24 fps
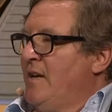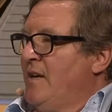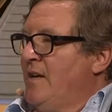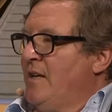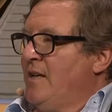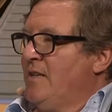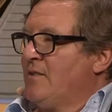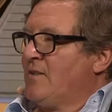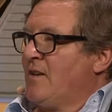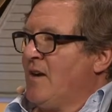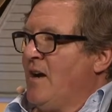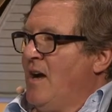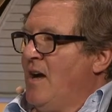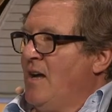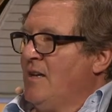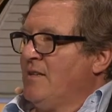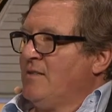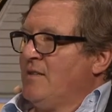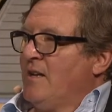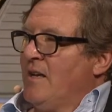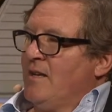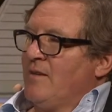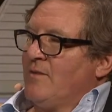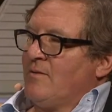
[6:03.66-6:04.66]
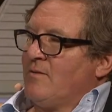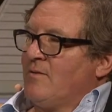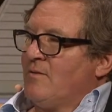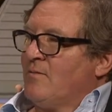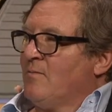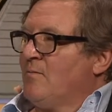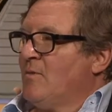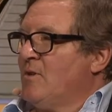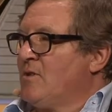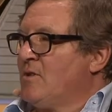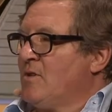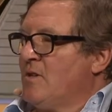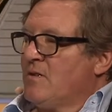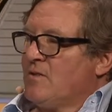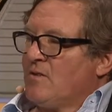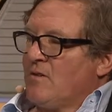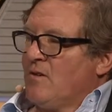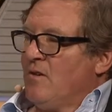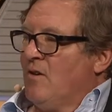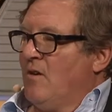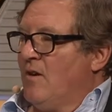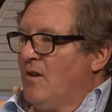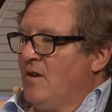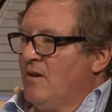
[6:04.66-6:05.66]
in its content, which has
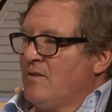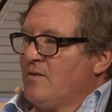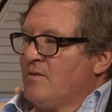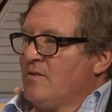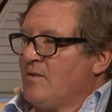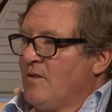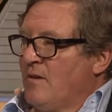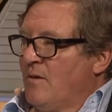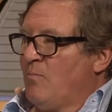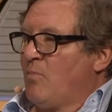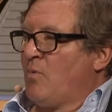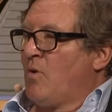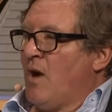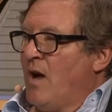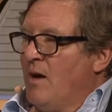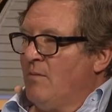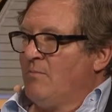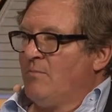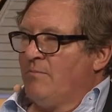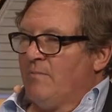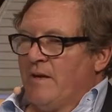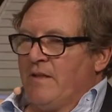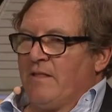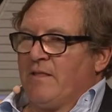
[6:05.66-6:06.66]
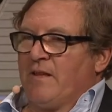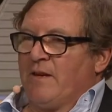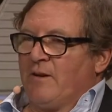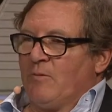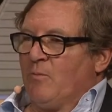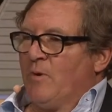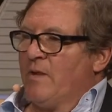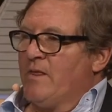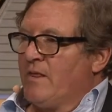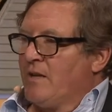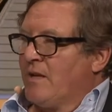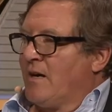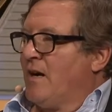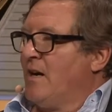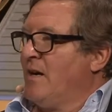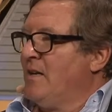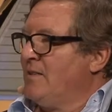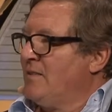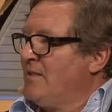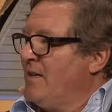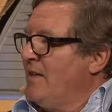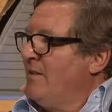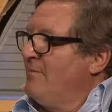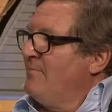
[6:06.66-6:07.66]
caused a problem, I think, with the
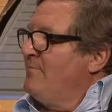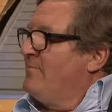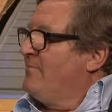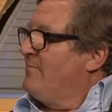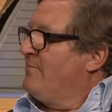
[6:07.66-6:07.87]
content